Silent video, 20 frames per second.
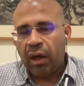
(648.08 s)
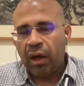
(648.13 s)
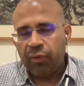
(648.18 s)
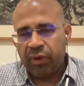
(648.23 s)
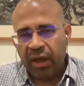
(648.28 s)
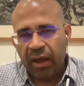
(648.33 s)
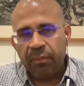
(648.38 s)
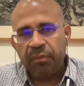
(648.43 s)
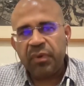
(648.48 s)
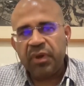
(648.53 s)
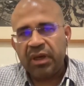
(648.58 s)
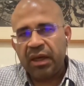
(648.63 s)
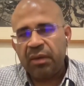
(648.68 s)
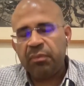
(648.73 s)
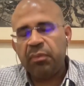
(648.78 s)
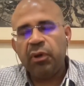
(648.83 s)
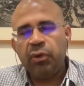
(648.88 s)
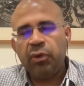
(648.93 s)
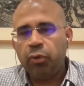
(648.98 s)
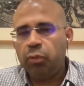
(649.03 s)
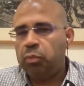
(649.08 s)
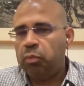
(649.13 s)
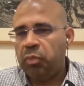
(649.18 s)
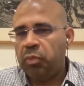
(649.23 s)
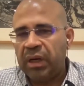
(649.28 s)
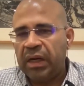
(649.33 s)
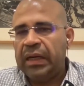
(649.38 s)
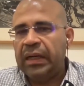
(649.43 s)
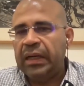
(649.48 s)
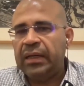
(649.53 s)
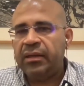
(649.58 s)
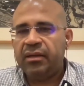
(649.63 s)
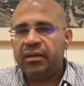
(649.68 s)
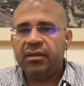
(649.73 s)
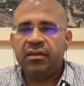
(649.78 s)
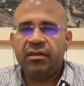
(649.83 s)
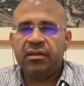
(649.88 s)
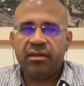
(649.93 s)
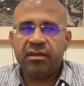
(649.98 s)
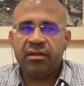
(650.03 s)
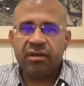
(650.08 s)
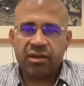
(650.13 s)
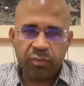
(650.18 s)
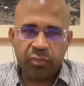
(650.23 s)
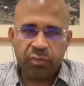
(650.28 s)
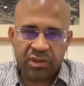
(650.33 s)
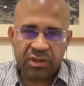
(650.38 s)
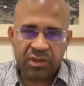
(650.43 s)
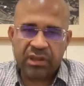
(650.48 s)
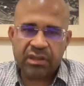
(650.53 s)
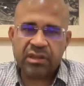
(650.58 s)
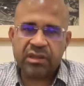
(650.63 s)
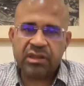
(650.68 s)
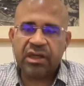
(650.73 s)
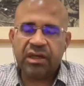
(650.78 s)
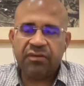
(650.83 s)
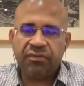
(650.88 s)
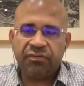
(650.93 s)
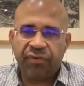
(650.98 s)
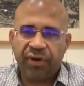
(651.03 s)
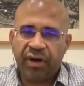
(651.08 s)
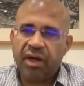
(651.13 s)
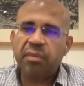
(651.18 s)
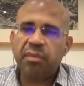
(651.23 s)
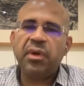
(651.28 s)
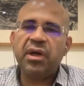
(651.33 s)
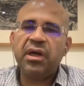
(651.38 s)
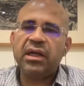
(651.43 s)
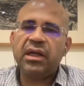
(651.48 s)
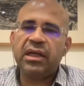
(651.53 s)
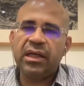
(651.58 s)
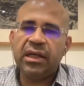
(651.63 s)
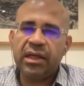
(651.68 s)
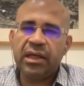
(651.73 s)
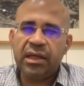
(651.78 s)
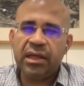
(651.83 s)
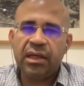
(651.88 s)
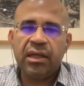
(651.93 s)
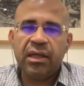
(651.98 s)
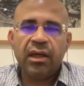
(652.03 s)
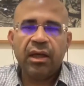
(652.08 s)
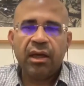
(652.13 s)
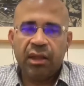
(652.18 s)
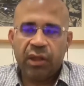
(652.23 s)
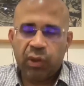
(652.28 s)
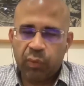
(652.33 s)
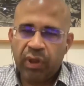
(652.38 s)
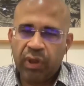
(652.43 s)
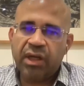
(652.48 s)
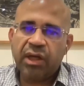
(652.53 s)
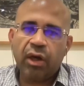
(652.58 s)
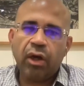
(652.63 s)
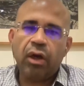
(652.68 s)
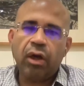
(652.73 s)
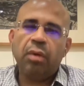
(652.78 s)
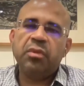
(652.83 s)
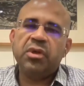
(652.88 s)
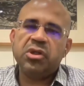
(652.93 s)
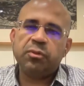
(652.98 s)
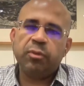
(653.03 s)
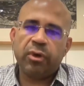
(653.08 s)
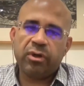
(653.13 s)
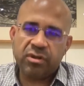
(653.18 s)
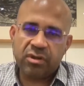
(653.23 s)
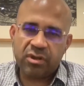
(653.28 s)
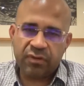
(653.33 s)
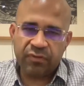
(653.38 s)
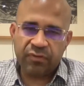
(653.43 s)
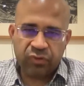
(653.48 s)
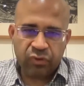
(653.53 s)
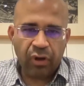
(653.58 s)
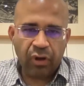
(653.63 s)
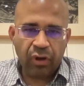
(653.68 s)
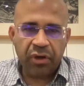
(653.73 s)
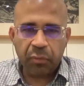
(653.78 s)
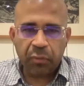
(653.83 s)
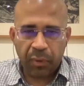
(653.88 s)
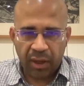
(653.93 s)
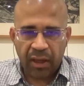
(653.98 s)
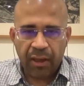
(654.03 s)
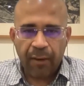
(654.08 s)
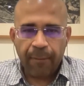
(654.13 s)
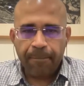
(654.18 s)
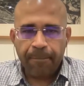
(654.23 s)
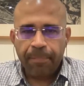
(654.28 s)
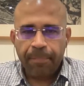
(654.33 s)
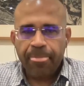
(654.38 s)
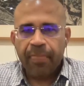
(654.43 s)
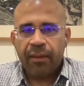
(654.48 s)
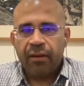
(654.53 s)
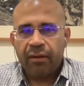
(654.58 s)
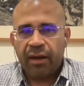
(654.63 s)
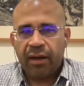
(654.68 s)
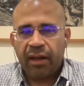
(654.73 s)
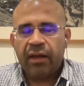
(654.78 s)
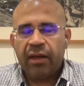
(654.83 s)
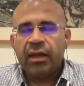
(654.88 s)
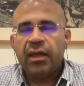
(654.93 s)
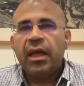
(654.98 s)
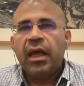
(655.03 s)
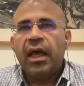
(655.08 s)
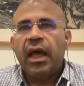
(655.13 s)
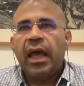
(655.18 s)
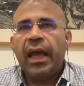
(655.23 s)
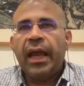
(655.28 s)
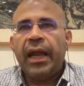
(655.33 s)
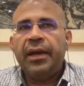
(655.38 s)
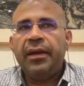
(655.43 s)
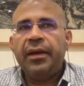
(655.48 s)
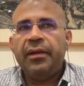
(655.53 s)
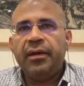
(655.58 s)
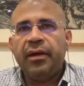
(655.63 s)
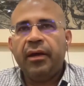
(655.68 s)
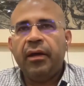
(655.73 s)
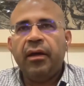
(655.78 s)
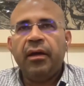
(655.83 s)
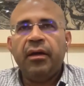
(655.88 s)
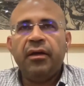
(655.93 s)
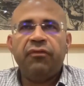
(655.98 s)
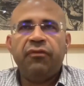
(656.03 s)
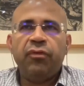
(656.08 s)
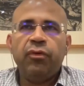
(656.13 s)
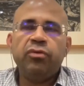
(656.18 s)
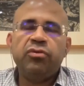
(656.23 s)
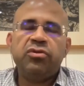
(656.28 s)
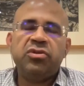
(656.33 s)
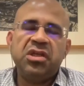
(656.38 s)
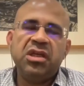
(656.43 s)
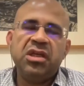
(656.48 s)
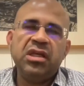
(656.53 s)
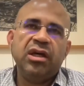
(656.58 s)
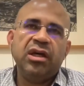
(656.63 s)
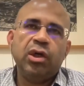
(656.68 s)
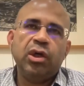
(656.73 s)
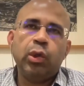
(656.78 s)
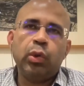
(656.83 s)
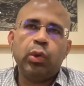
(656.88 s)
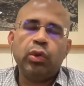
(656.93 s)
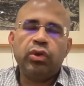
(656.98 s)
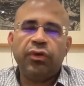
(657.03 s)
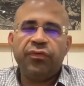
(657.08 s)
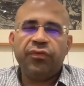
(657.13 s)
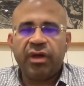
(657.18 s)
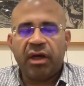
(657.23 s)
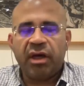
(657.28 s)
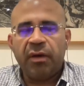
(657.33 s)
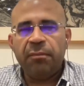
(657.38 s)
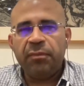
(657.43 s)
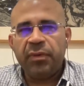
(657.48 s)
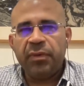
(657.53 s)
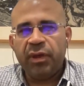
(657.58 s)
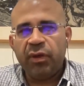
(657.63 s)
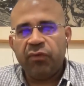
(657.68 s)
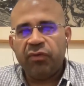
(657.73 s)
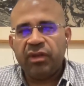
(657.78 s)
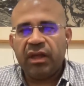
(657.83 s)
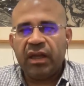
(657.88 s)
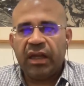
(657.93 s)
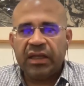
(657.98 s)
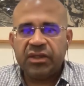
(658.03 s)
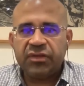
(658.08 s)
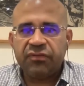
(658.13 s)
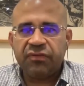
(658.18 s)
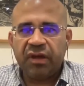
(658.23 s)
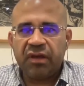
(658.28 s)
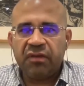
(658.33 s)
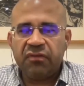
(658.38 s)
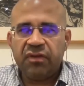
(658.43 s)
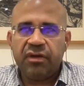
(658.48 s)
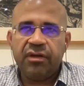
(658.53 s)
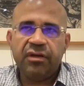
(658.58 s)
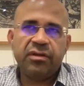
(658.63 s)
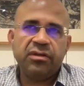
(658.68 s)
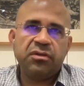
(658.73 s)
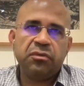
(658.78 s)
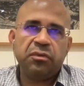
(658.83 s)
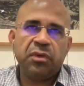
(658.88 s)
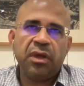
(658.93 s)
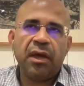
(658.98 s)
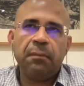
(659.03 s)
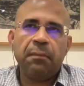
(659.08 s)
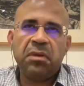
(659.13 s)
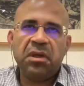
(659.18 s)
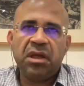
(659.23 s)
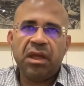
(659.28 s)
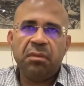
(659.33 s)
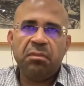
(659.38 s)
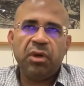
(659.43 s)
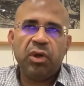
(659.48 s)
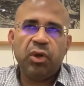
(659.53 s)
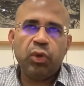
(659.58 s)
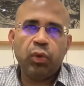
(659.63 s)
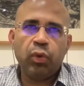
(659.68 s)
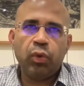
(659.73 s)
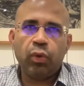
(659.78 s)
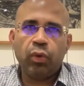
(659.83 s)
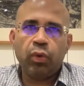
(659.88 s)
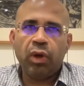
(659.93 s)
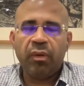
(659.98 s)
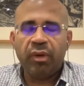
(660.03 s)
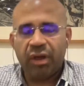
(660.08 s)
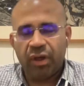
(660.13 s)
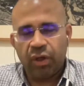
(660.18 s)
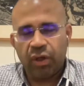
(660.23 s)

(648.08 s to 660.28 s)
we have been able to build this business in a fundamentally unit economics positive, solid way, right? And if you see the growth of the company over the last 5 years, we have been able to grow our